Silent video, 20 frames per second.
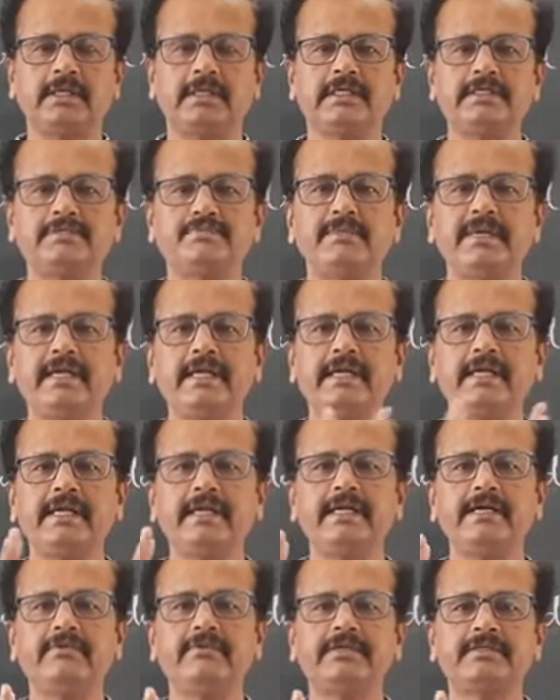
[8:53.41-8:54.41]
It is mainly
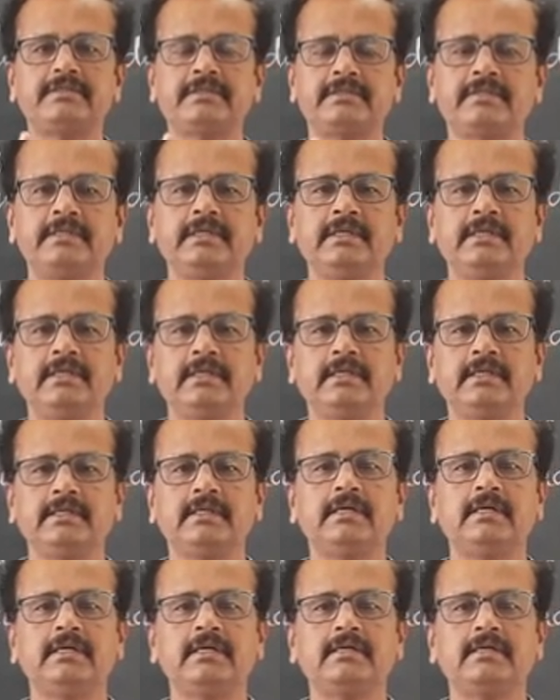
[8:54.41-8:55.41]
dealing with
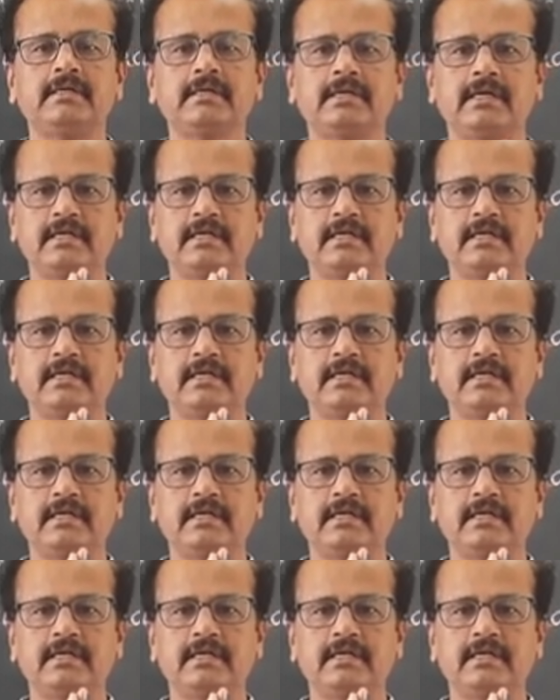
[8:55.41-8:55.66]
the